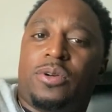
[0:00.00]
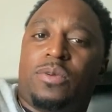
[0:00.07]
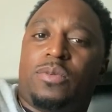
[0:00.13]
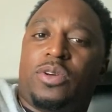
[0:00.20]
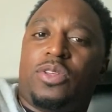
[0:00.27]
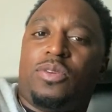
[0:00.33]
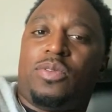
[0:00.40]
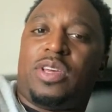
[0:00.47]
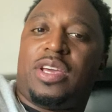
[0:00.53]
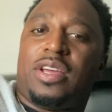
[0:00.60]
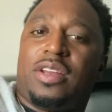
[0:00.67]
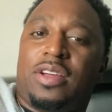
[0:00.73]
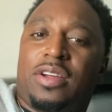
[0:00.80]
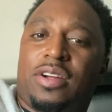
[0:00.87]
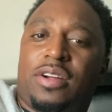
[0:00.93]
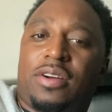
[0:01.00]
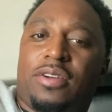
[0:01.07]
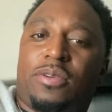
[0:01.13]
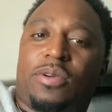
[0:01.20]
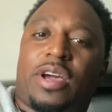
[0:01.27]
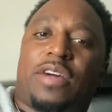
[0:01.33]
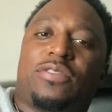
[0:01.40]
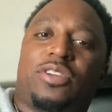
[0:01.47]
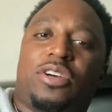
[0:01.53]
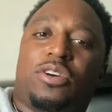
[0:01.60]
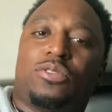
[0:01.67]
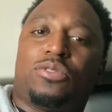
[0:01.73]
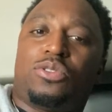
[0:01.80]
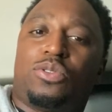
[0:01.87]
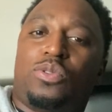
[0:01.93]
When you get here, you have to
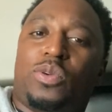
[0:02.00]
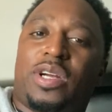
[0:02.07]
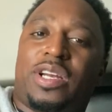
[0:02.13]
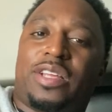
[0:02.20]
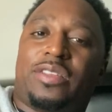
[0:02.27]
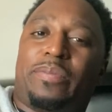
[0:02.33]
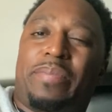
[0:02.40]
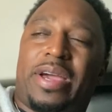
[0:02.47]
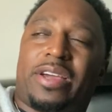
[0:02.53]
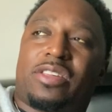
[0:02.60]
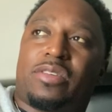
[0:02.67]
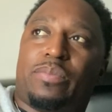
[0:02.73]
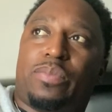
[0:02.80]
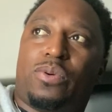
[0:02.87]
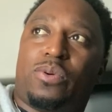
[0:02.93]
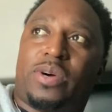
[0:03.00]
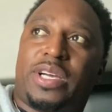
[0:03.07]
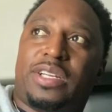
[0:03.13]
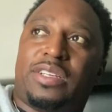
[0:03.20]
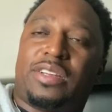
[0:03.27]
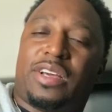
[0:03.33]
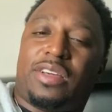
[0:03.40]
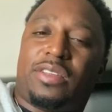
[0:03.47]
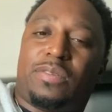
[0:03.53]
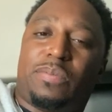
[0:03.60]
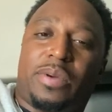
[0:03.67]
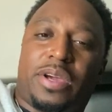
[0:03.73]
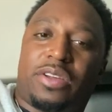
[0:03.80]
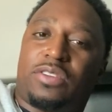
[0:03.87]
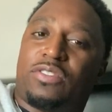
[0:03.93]
go through an inspection point. They
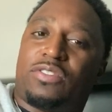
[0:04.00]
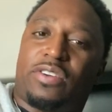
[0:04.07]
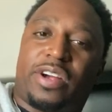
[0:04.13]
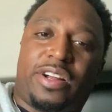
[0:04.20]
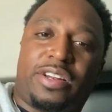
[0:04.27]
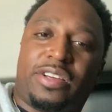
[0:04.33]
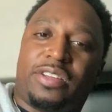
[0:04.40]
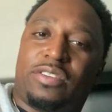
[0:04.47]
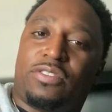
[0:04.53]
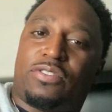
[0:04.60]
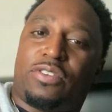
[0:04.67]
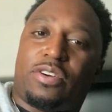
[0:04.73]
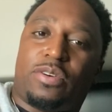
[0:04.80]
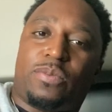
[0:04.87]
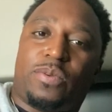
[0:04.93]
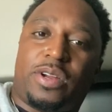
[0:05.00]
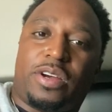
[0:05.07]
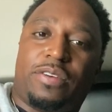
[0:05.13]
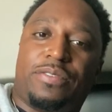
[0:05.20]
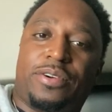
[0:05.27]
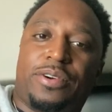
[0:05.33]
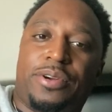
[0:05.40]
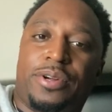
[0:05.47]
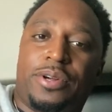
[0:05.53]
inspect your trailer and your truck, whatever.